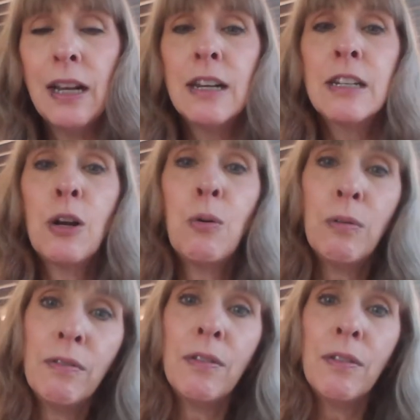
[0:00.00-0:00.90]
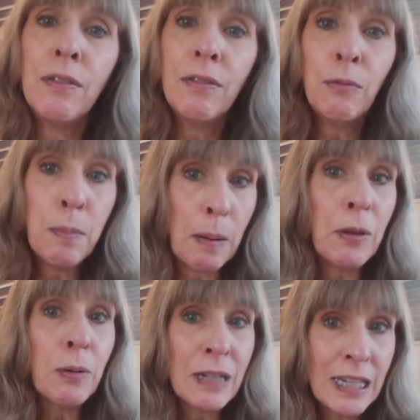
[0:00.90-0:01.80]
So remember,
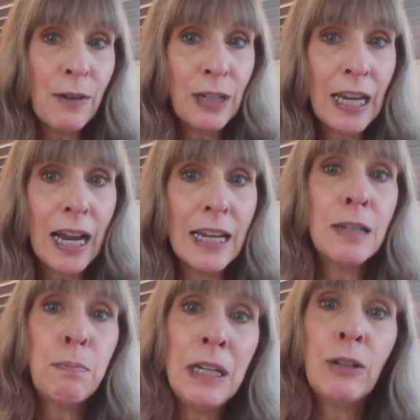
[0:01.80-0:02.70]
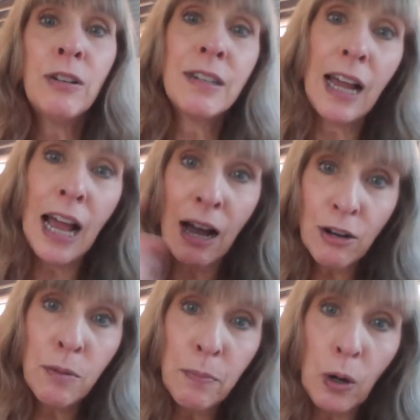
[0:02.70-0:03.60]
there were seven guys. Peter's out
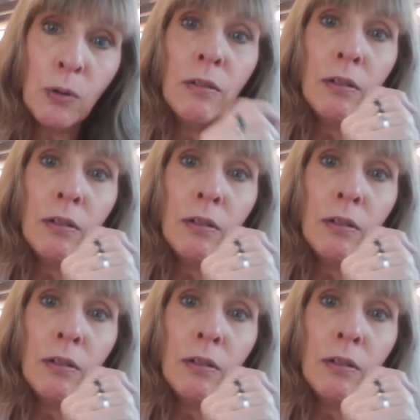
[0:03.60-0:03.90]
of the boat,